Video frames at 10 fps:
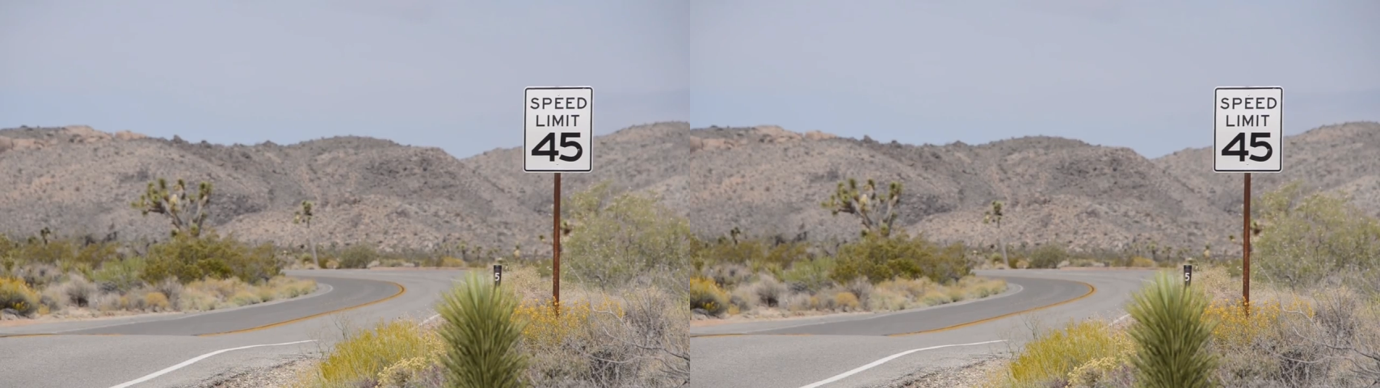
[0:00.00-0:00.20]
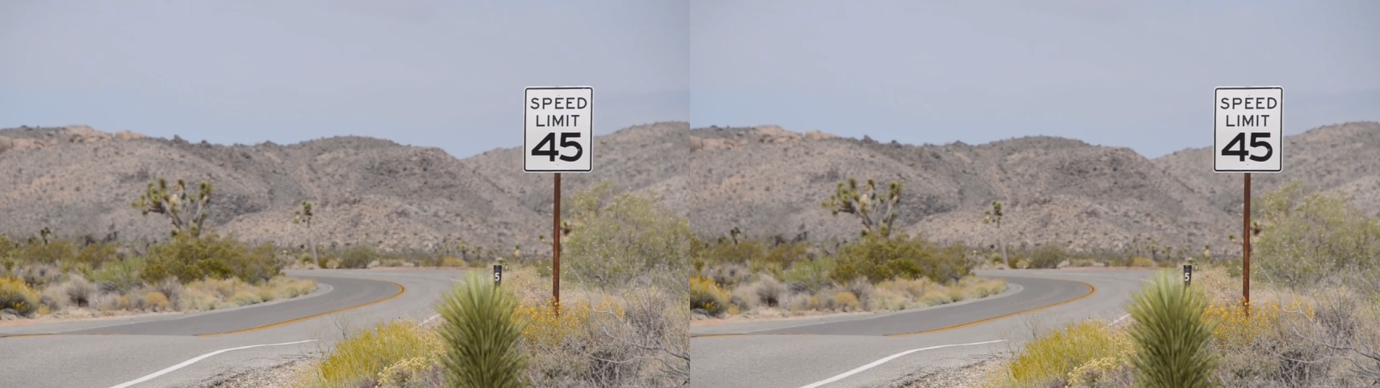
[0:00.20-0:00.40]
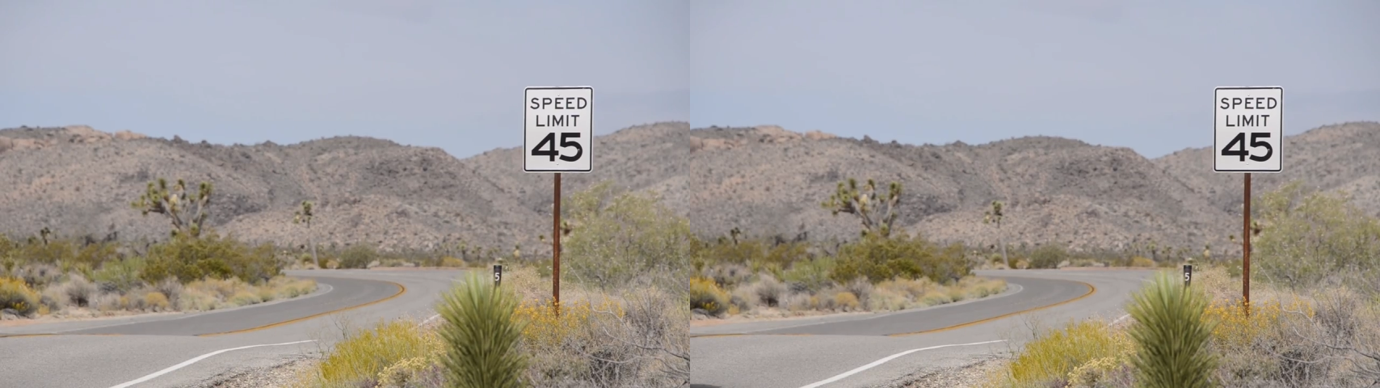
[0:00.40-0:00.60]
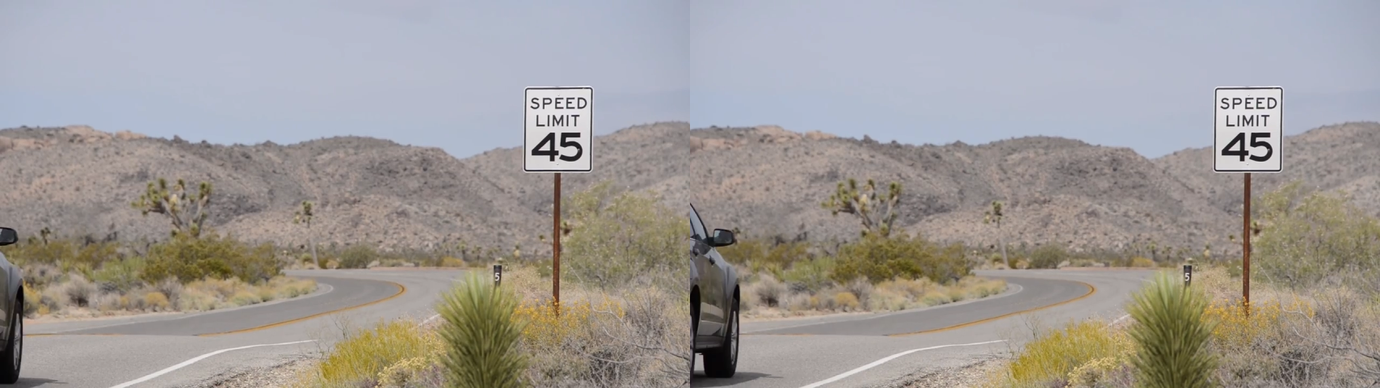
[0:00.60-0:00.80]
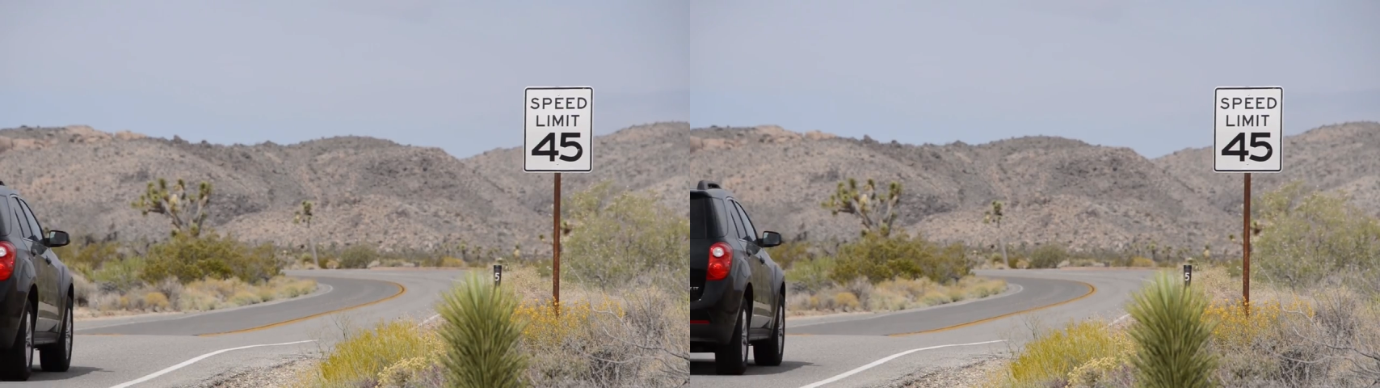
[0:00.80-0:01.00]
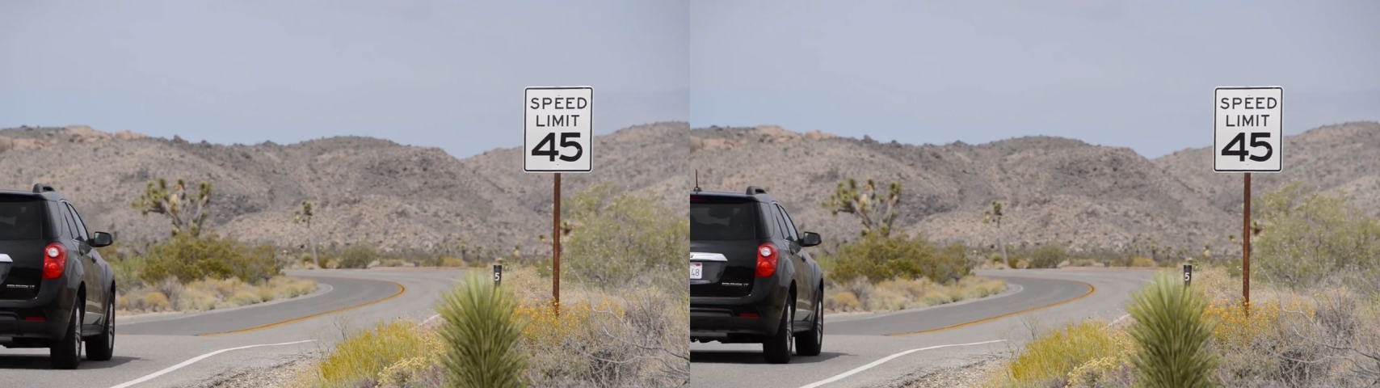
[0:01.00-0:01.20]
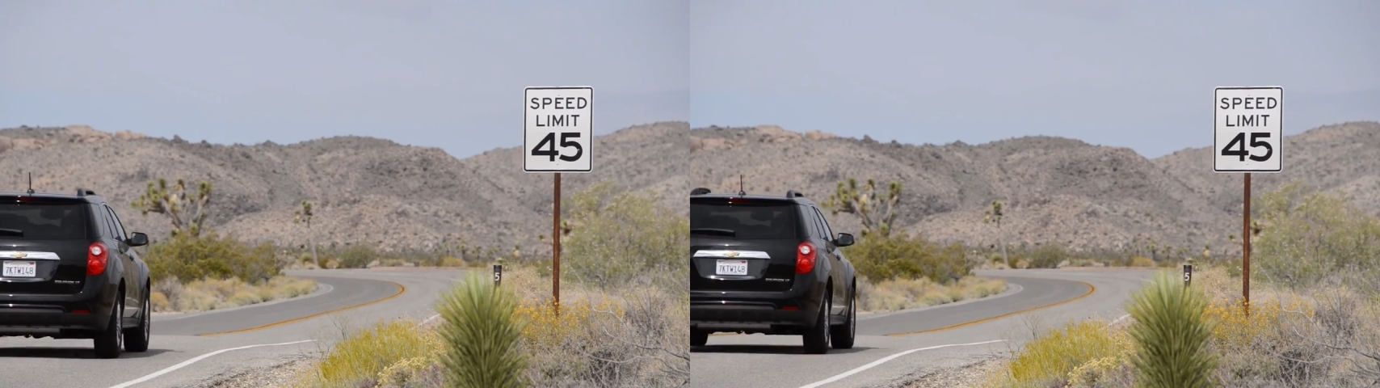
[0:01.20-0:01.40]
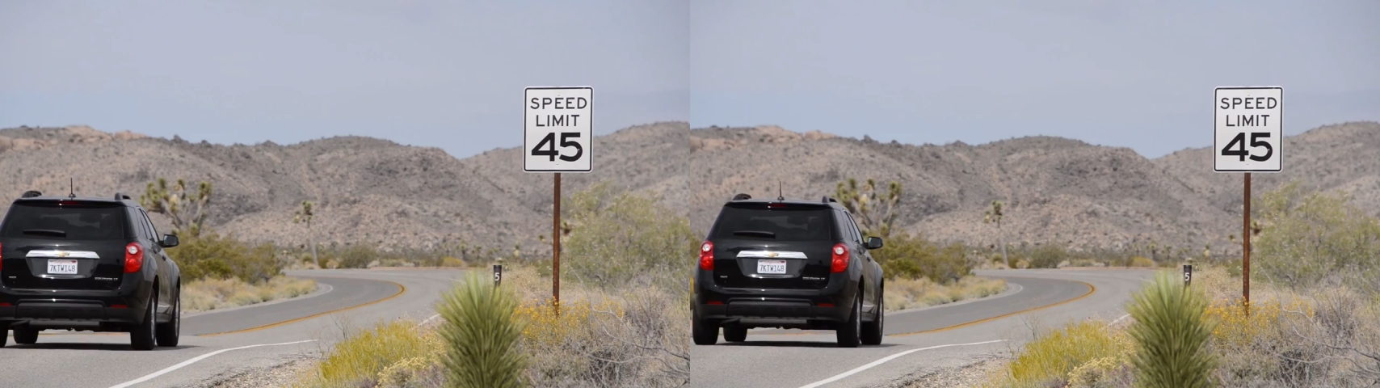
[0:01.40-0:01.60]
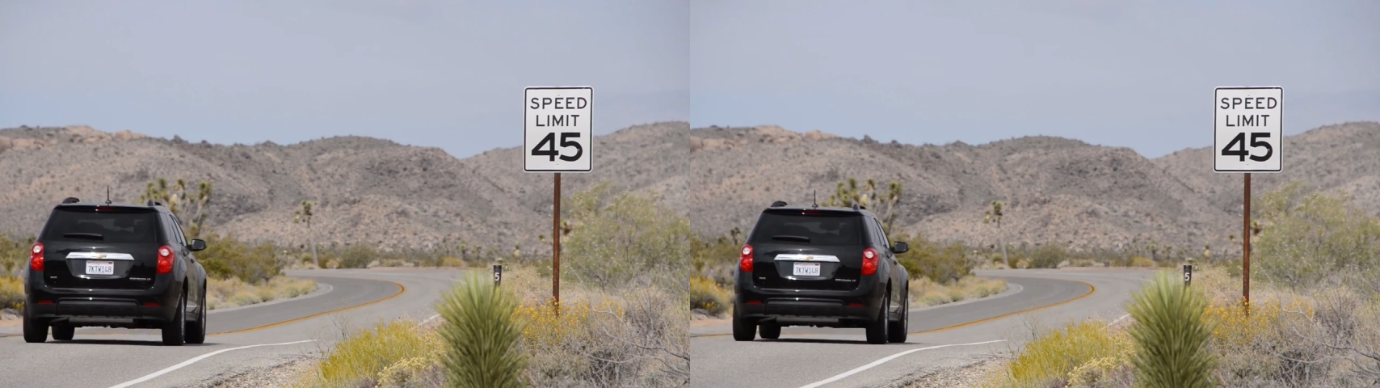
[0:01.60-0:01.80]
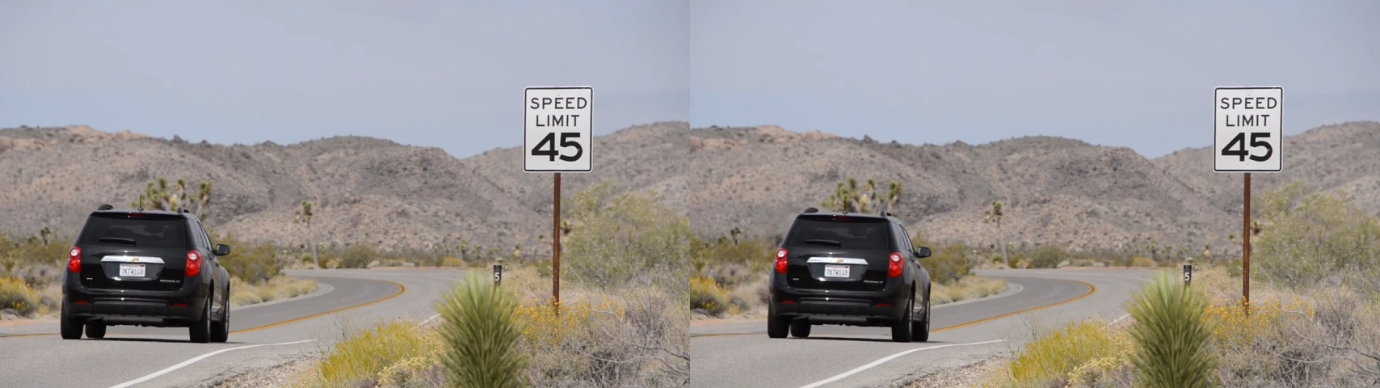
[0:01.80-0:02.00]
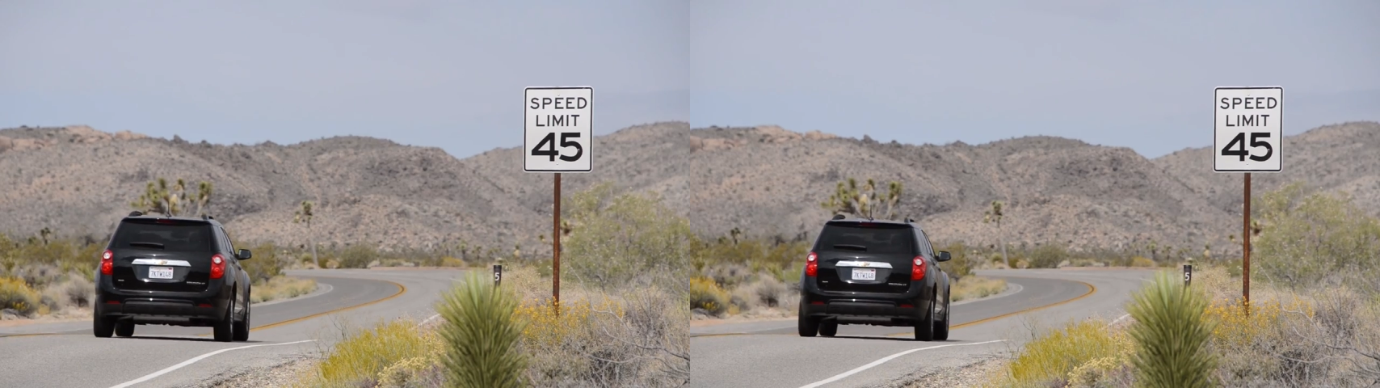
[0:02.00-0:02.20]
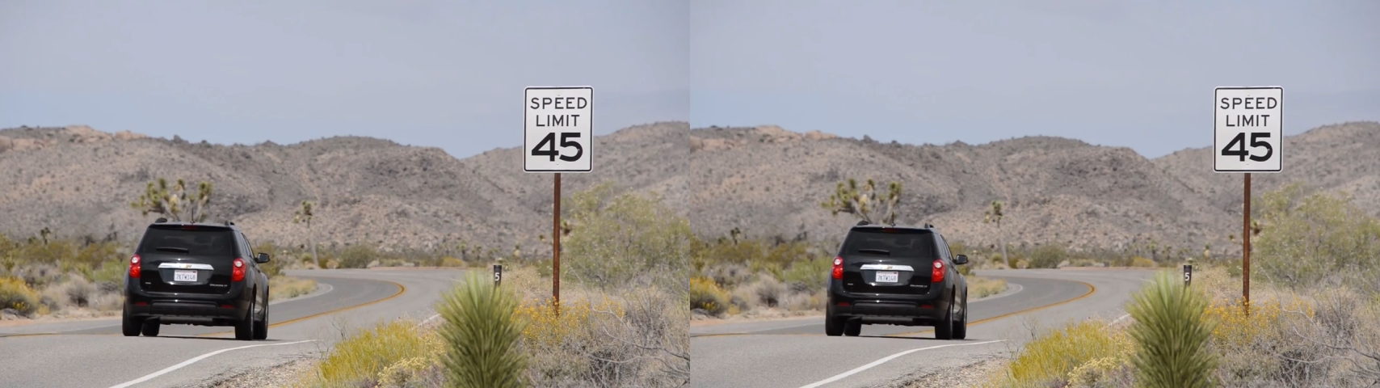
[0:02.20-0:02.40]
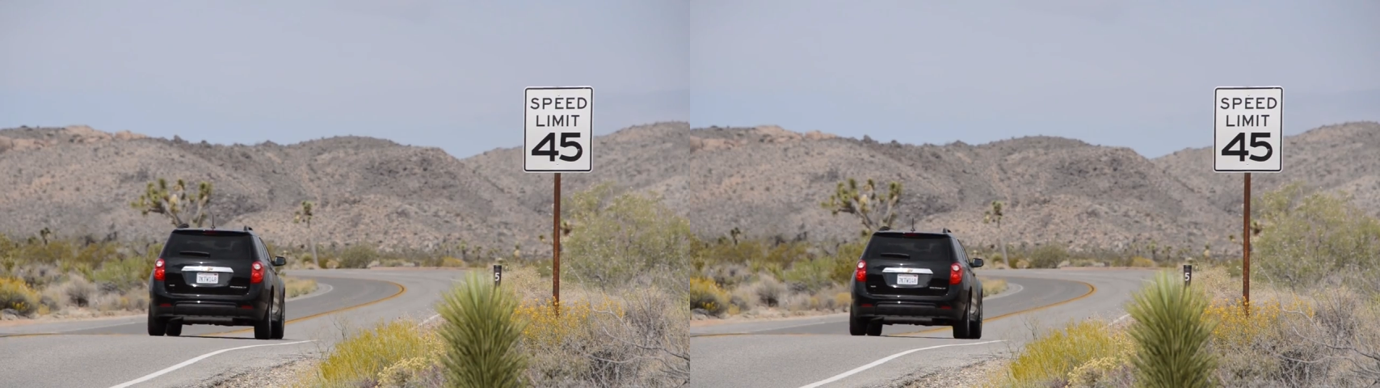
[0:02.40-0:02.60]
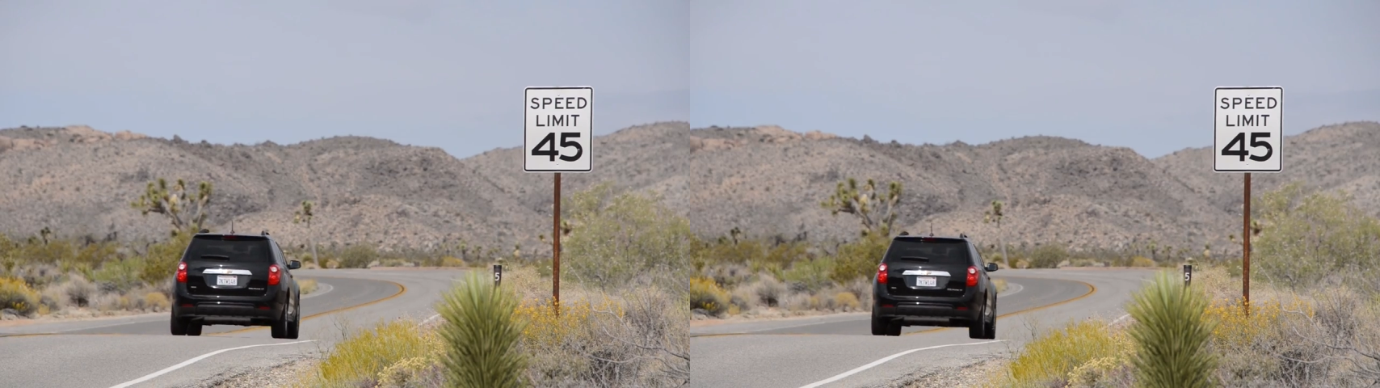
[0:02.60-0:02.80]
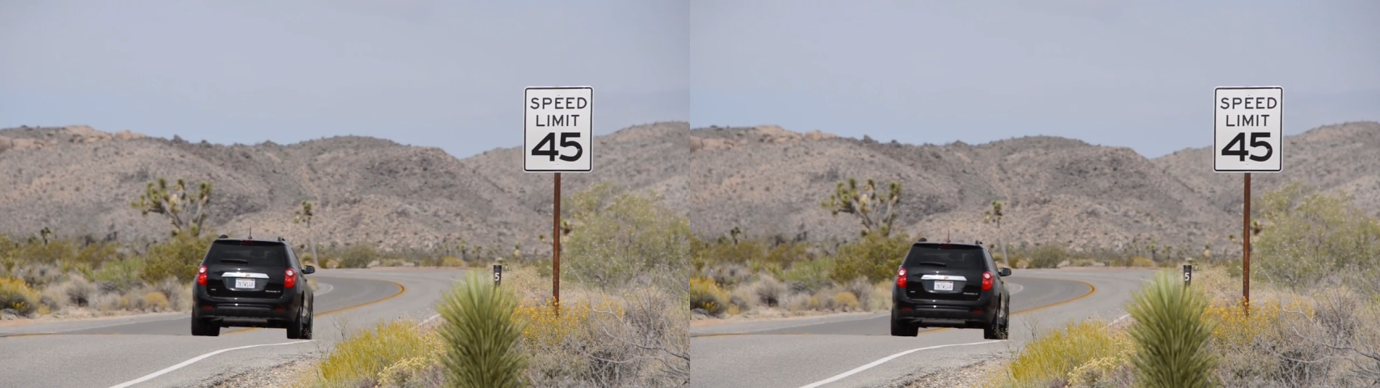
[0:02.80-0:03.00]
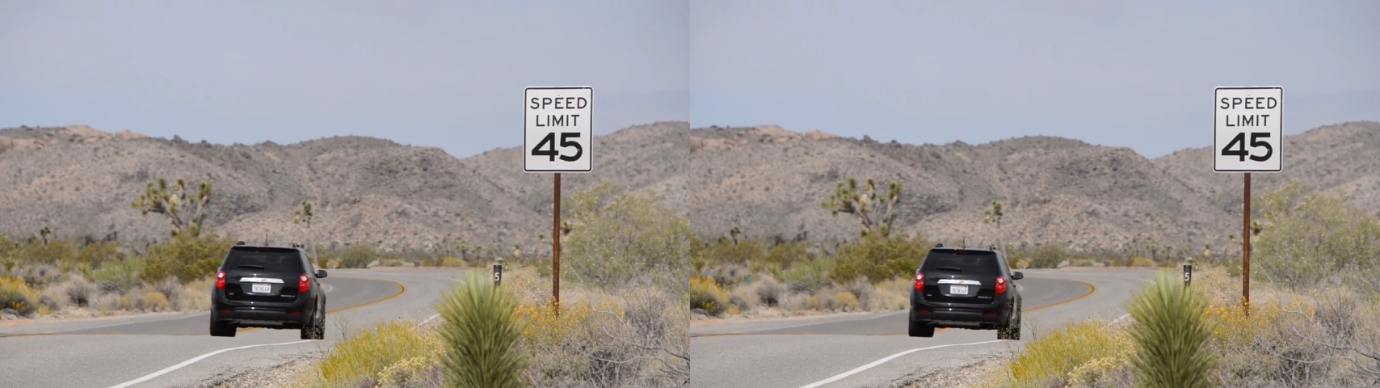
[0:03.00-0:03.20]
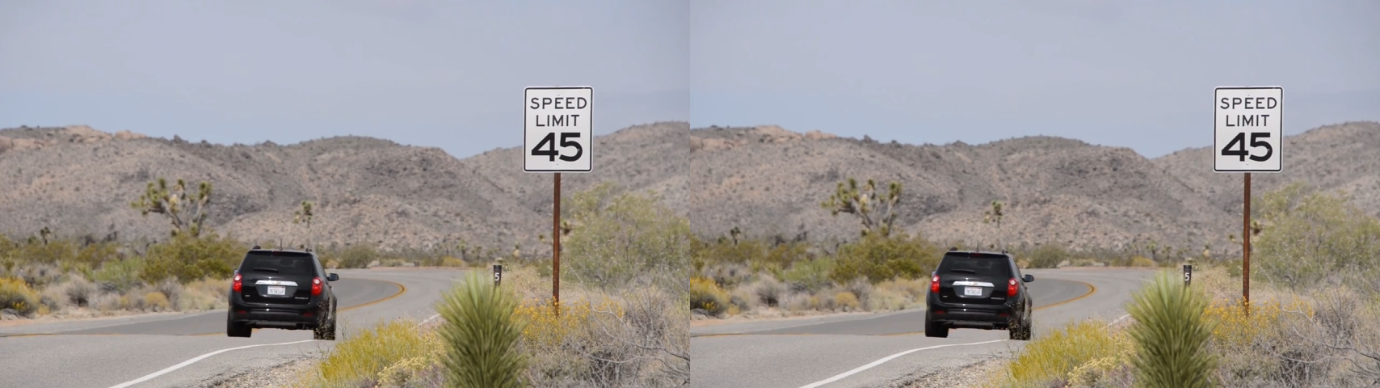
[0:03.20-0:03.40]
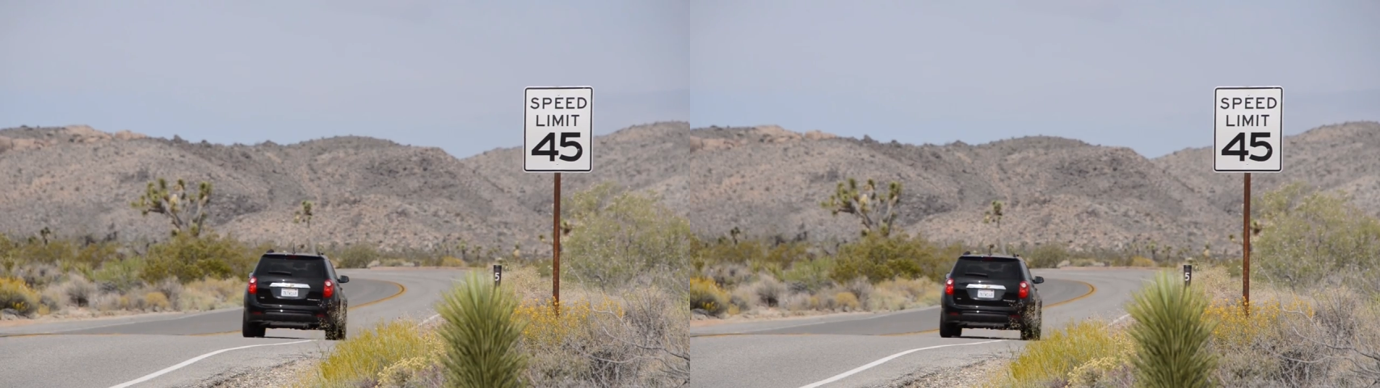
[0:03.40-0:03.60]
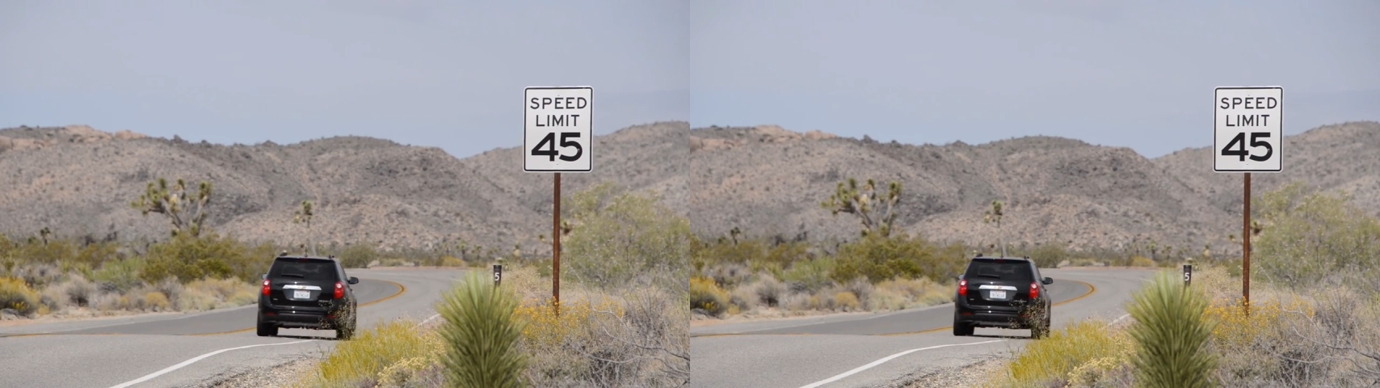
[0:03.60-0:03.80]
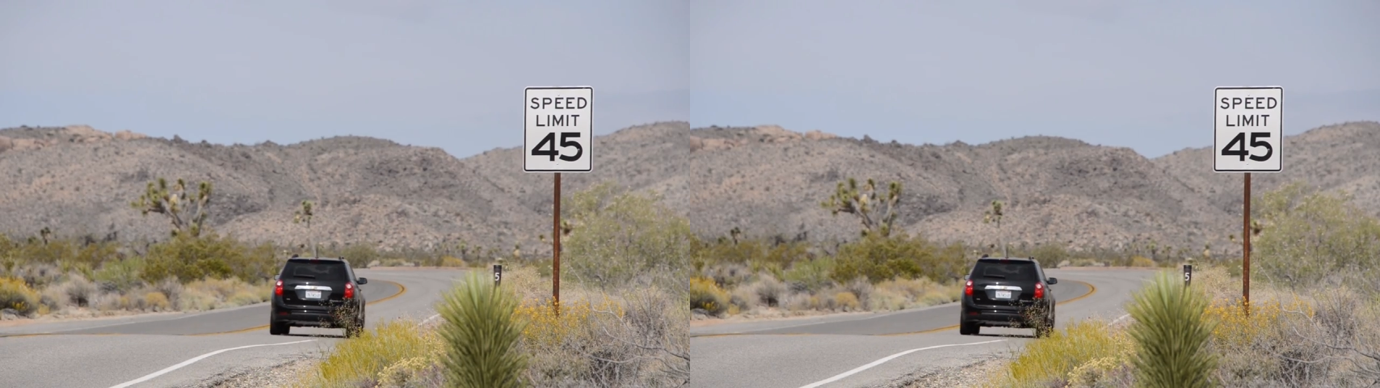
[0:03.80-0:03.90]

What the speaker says: No face is visible, so there are no lips to read.